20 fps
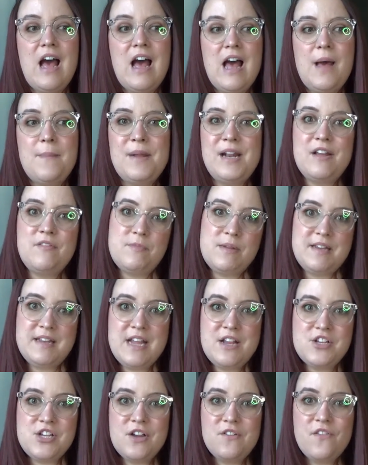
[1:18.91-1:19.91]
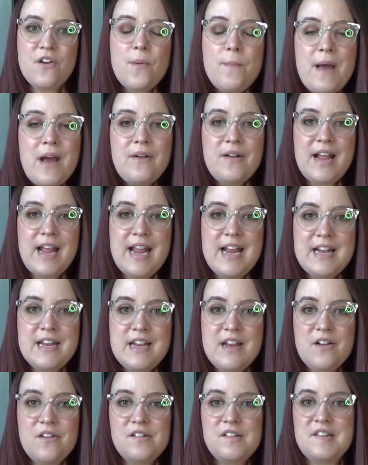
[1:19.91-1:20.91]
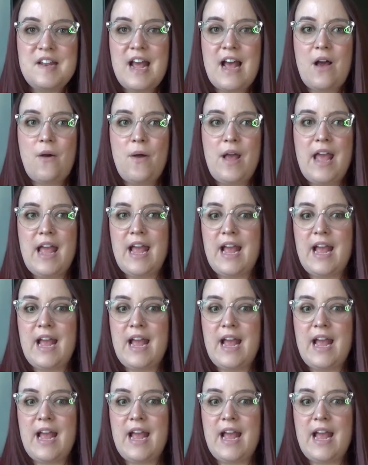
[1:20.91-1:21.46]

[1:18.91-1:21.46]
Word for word: Um, and I've been teaching for about eight years now,